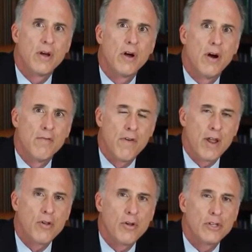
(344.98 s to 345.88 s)
of
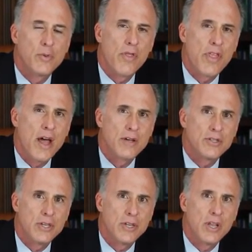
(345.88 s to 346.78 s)
Vital Oils
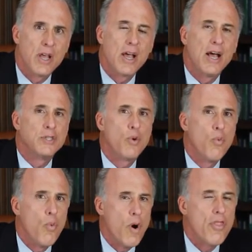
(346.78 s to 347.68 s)
1000 has
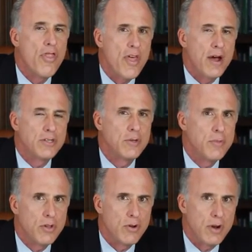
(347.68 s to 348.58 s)
1,000
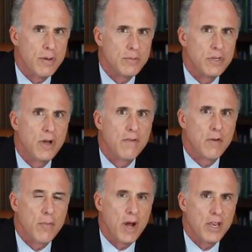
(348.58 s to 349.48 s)
milligrams of
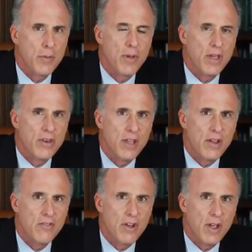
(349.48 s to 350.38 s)
combined EPA and
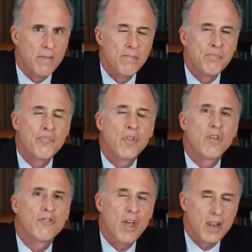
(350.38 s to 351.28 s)
DHA,
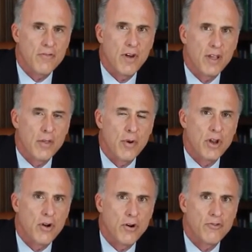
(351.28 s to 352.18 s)
satisfying the
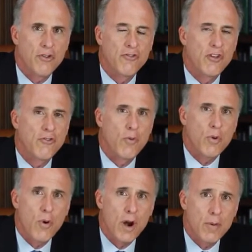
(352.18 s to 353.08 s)
American Heart Association
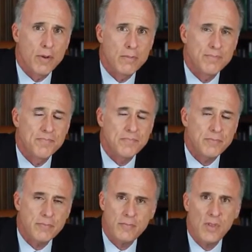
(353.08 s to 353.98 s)
requirement.
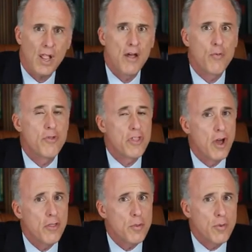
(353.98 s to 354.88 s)
With the
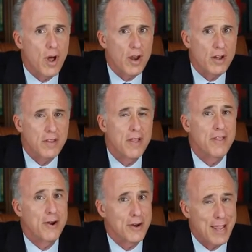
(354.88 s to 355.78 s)
other product
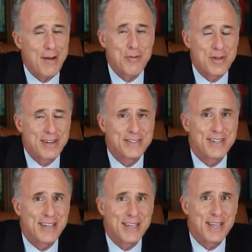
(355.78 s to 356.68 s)
that our cameraman is
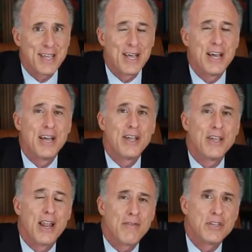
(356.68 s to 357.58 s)
taking,
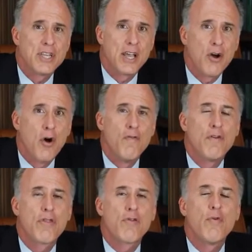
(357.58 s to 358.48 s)
you'd have to take over
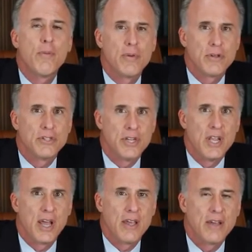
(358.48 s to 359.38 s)
3 pills a day.